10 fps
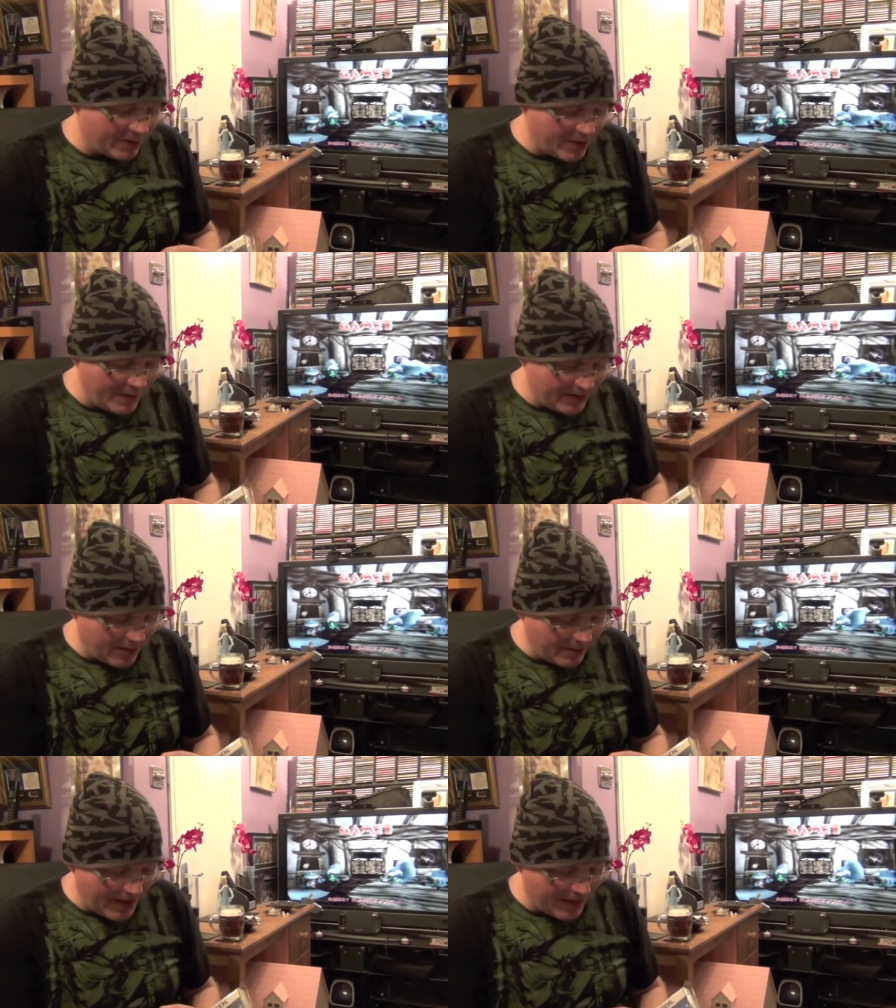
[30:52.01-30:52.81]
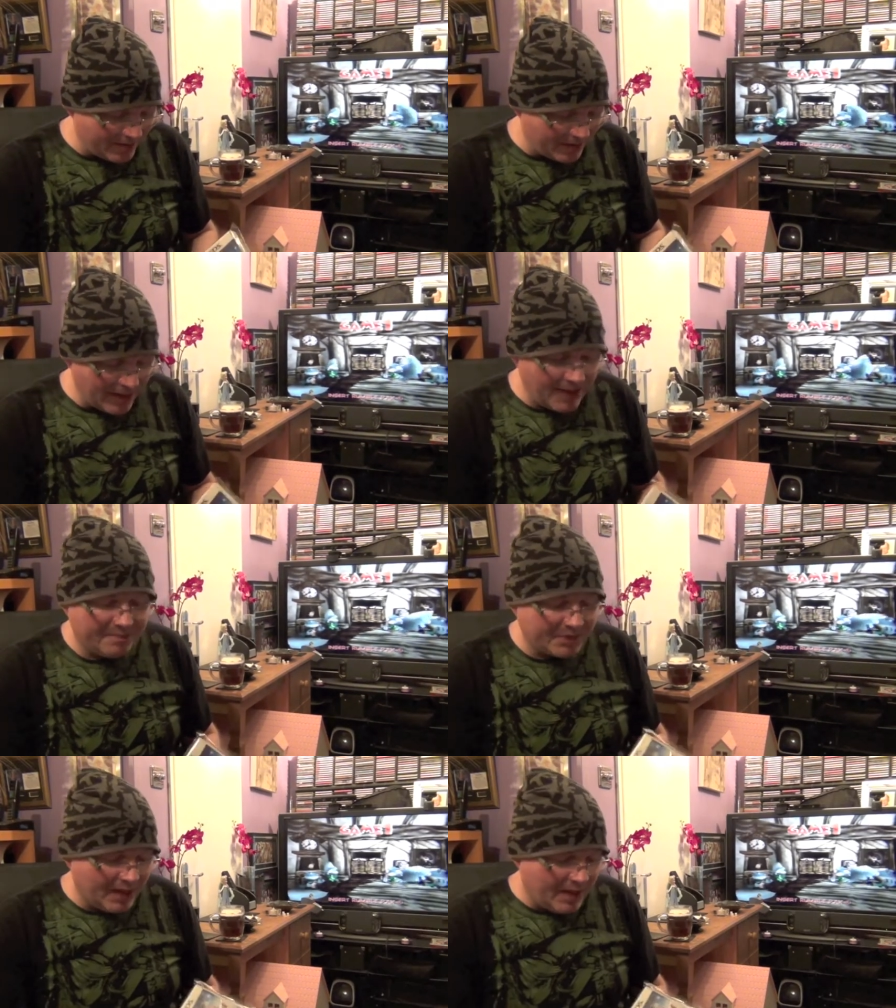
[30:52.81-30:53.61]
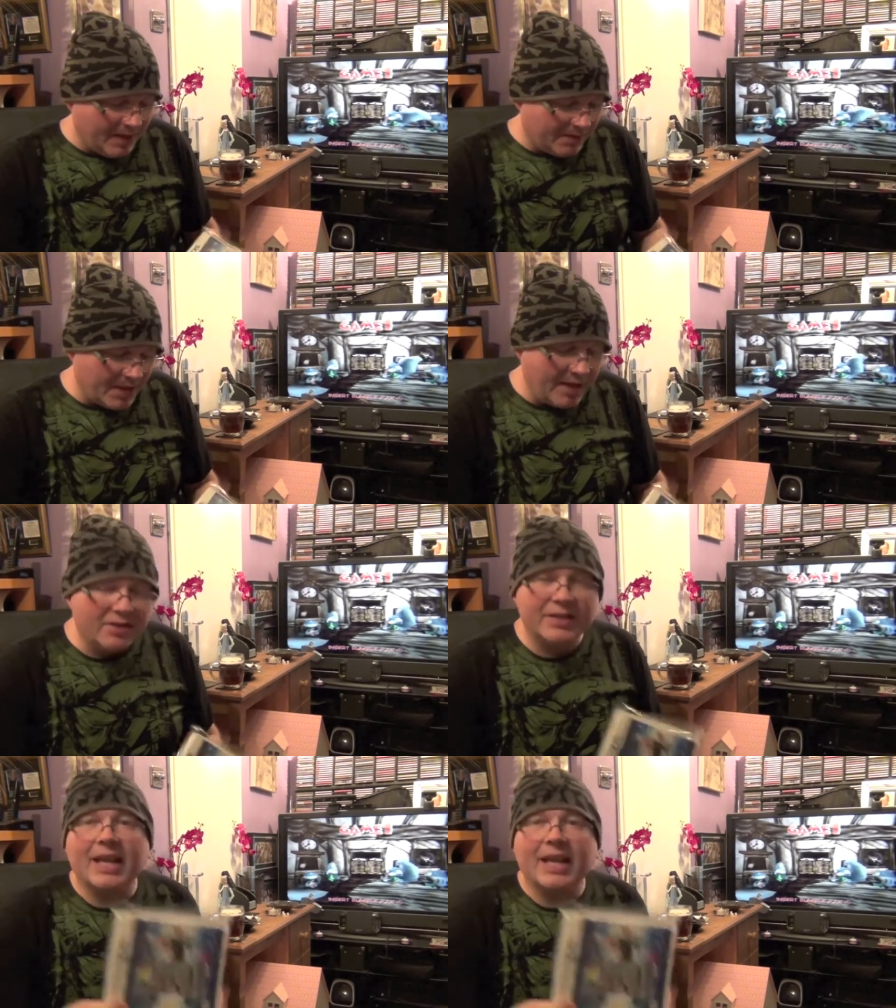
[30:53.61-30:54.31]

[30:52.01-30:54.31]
It was only about £2, and it's